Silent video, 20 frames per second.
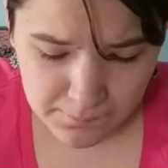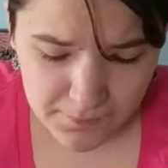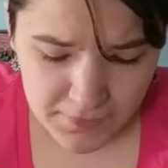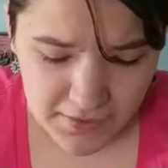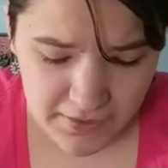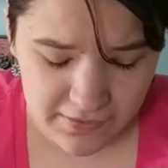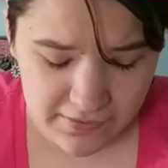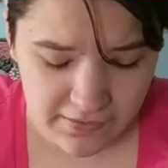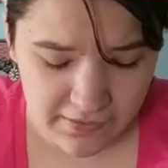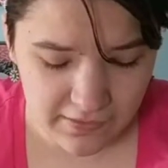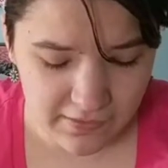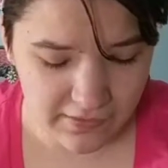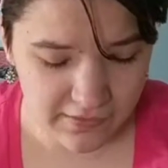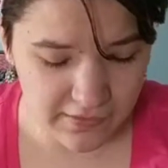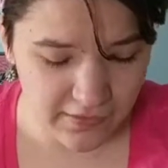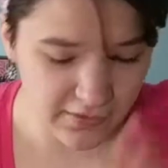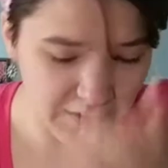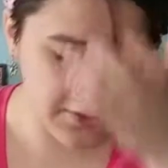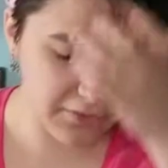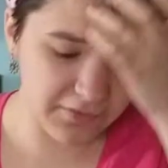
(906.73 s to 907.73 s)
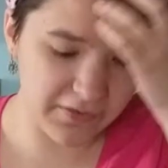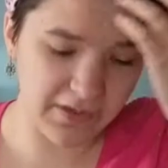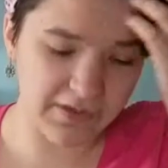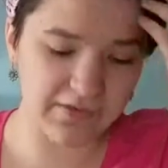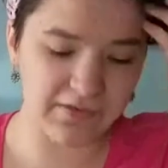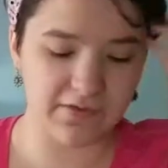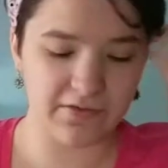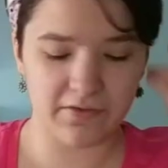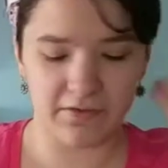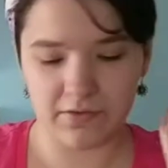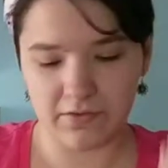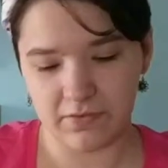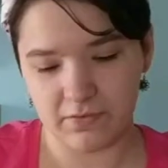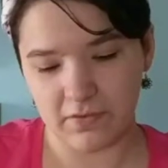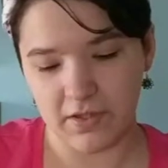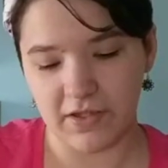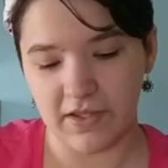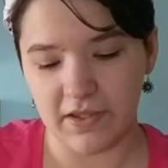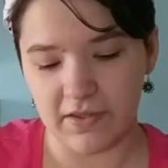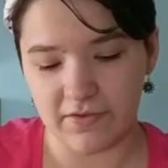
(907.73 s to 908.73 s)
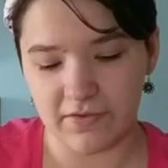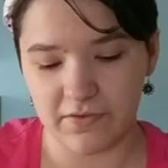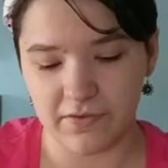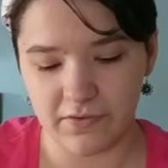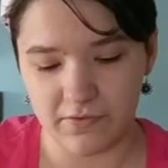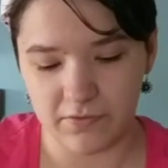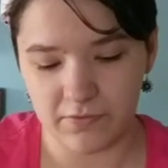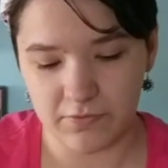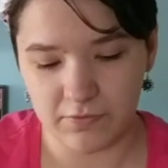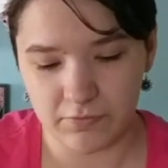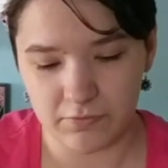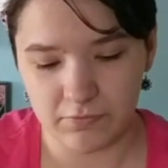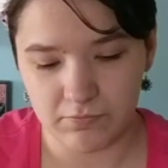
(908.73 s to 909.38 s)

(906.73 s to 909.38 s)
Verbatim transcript: but, you know, that's, I guess,